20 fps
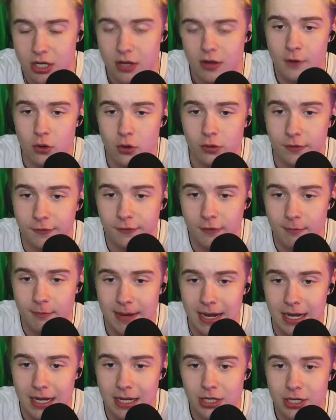Vote for
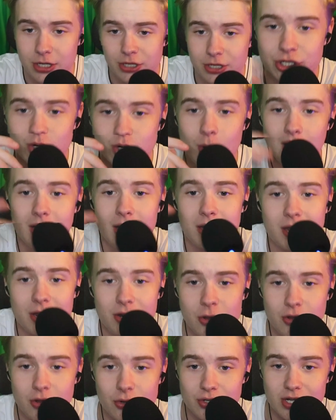me so I
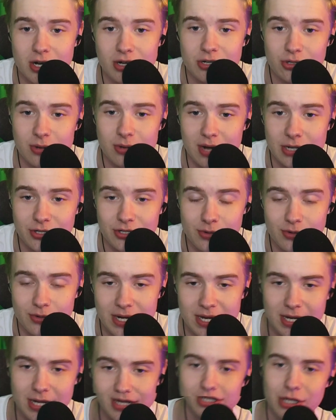can use our
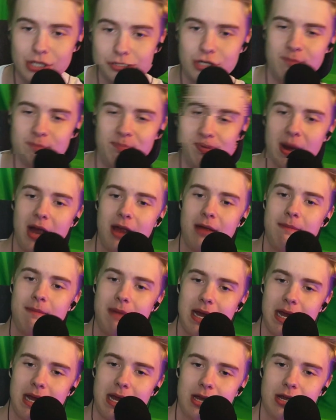treasury to buy
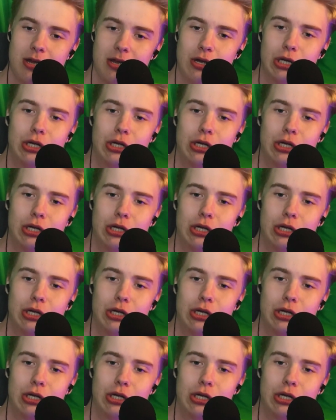me